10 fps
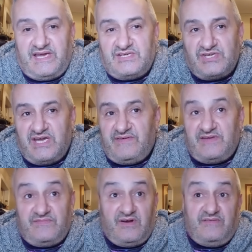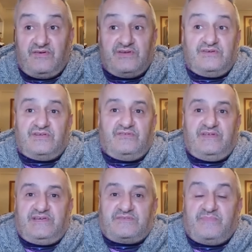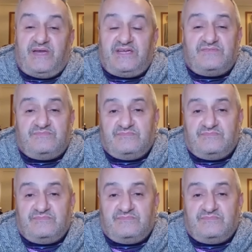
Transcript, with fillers: AJ have had very very good careers, made a